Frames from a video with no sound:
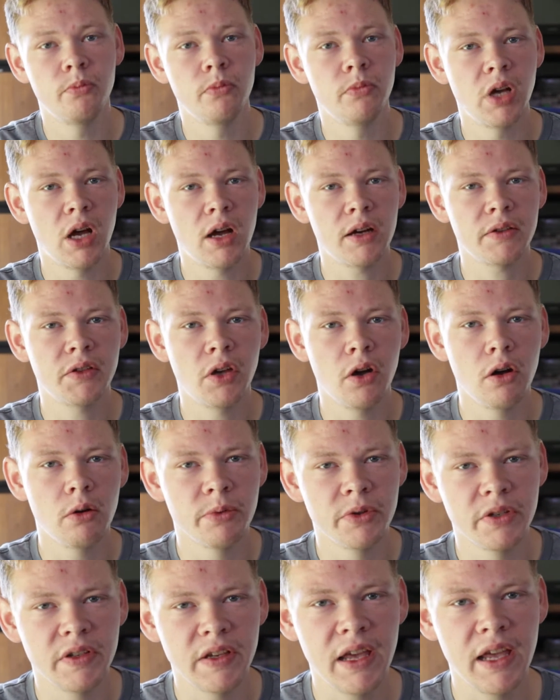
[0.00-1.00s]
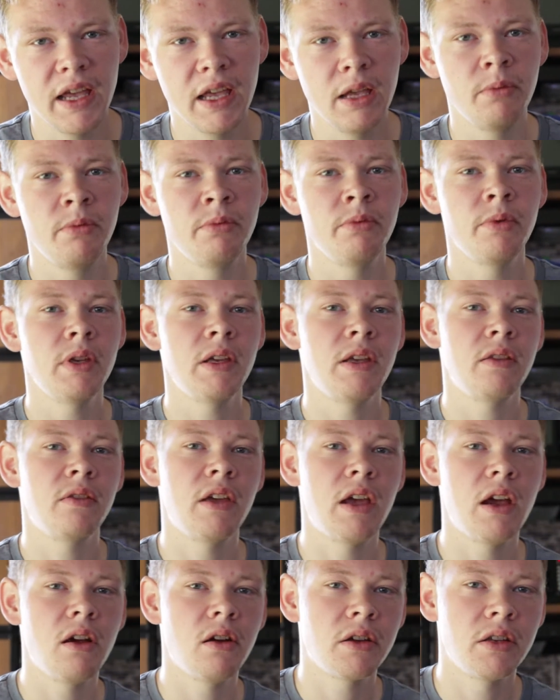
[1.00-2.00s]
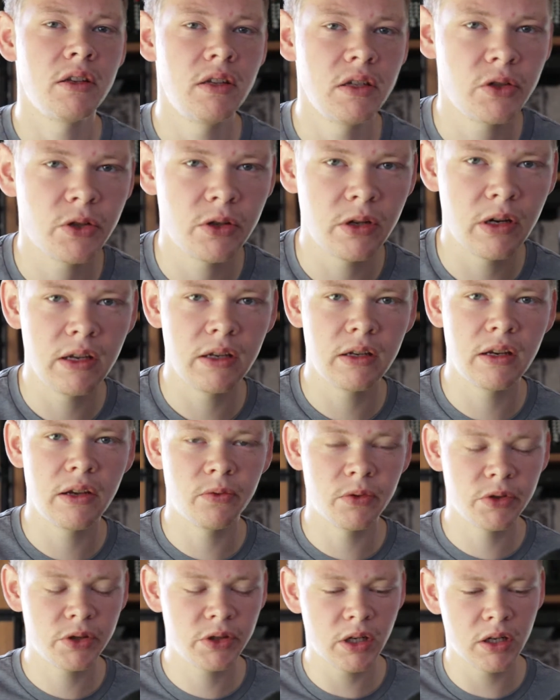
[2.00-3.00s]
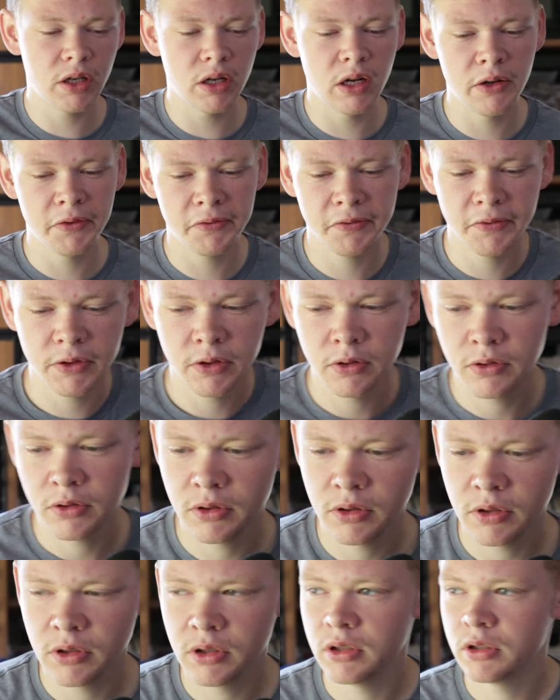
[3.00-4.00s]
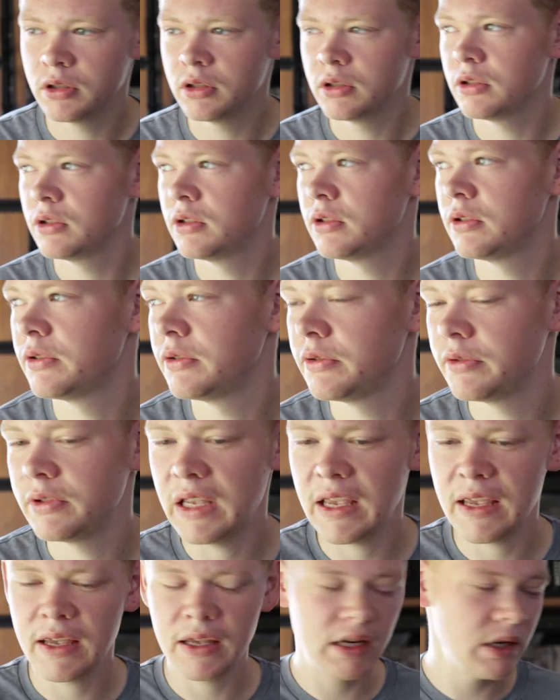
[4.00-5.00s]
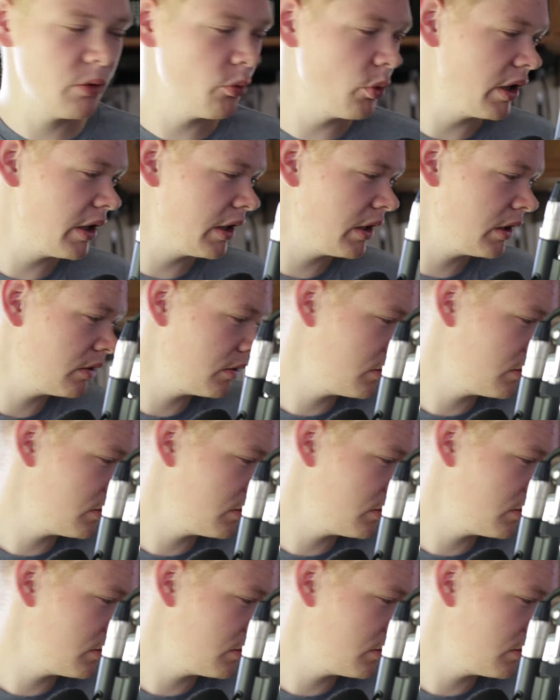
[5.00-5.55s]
October day and the air conditioning never shut off. Anyway,